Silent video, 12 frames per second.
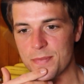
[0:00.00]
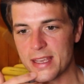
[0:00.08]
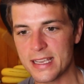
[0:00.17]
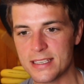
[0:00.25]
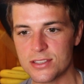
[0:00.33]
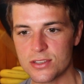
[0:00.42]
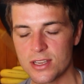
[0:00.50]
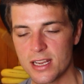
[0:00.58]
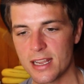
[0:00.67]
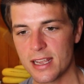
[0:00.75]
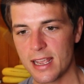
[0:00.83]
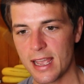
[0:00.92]
is
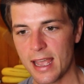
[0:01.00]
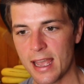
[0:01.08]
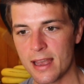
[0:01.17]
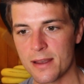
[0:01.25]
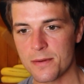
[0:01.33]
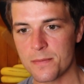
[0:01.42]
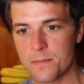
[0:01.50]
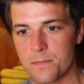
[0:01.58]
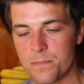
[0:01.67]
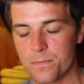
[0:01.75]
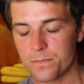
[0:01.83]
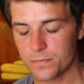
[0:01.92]

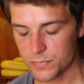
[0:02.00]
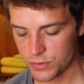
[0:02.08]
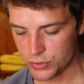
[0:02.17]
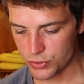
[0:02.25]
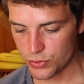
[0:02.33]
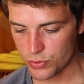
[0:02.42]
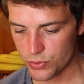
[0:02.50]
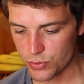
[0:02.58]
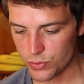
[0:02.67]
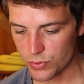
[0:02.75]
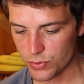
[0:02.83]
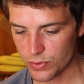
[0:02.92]

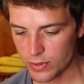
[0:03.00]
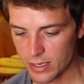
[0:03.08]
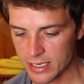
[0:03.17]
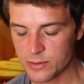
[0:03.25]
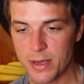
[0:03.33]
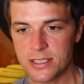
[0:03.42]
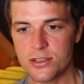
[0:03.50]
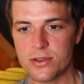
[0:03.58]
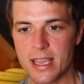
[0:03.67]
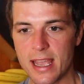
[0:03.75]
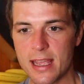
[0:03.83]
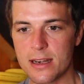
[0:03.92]
to, as best you
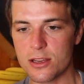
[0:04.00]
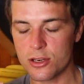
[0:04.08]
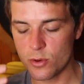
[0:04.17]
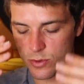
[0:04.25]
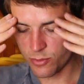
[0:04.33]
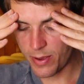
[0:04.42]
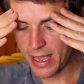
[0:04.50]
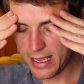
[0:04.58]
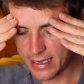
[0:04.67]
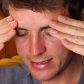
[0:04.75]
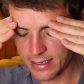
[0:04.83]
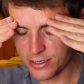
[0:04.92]
can, when you're
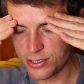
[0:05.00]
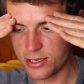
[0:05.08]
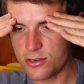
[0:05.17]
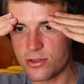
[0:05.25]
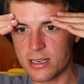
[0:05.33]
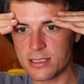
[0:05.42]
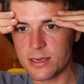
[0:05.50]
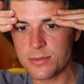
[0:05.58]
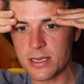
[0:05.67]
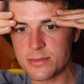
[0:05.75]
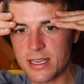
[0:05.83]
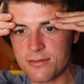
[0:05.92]
paying attention, you can
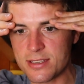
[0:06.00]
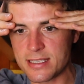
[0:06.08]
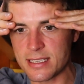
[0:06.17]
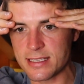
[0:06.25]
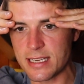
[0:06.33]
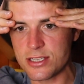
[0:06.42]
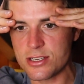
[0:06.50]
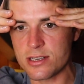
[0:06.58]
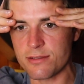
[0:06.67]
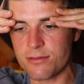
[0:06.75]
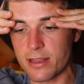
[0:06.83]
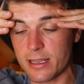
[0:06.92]
sometimes have this sensation
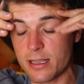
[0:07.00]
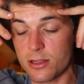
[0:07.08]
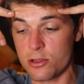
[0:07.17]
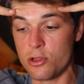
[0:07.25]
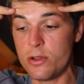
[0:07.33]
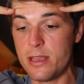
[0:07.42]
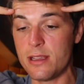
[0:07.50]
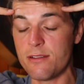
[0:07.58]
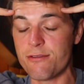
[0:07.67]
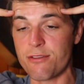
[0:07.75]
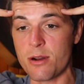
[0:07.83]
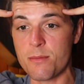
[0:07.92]
of like looking
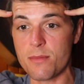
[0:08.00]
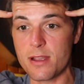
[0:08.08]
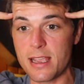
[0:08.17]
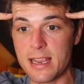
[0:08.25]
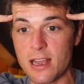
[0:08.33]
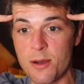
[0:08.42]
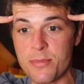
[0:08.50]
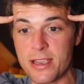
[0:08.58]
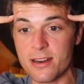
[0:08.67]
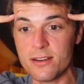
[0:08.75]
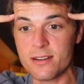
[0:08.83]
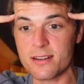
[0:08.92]
from up
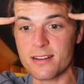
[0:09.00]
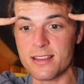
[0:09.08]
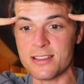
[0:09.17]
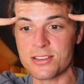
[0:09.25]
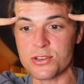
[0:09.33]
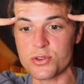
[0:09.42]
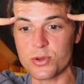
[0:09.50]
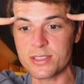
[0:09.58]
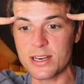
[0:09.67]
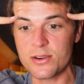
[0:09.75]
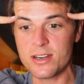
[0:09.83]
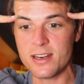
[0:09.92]
here in this control
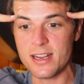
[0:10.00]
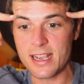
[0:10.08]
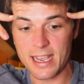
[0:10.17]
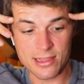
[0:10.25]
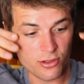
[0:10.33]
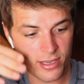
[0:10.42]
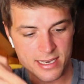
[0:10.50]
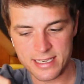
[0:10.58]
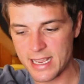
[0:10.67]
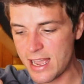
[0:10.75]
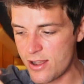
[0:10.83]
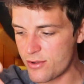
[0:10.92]
tower and looking
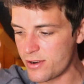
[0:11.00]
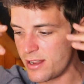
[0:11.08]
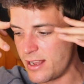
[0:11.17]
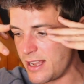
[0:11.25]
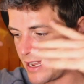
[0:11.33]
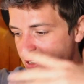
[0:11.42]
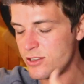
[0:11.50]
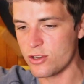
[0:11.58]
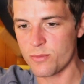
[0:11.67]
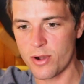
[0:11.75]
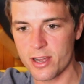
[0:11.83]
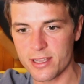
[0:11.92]
down into
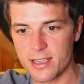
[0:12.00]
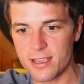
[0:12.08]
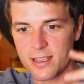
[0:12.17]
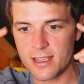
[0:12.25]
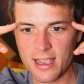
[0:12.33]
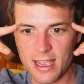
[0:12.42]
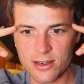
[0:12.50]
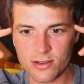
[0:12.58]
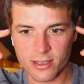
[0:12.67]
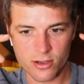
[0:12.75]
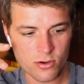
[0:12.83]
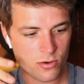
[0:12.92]
your body. And you're
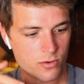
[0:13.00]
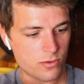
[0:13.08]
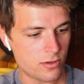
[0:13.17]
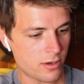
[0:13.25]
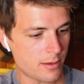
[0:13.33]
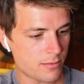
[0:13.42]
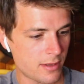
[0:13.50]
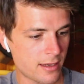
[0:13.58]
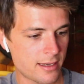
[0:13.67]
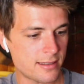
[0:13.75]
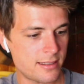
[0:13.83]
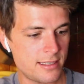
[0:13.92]
like, oh, look, I
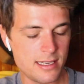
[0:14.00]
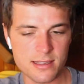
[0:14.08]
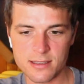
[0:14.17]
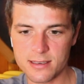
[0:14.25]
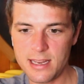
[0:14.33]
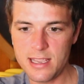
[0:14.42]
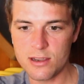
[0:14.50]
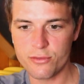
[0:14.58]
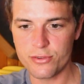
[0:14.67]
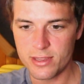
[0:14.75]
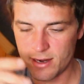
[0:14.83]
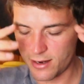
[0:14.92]
can see the knee
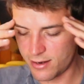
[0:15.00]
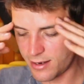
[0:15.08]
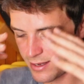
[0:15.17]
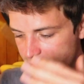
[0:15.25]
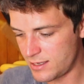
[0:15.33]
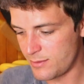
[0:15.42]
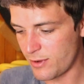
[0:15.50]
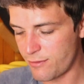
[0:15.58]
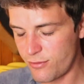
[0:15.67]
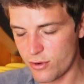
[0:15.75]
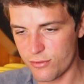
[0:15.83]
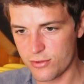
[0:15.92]
over there and I can see my
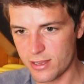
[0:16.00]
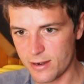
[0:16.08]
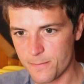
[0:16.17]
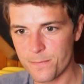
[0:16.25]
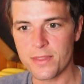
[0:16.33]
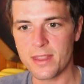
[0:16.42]
foot over there.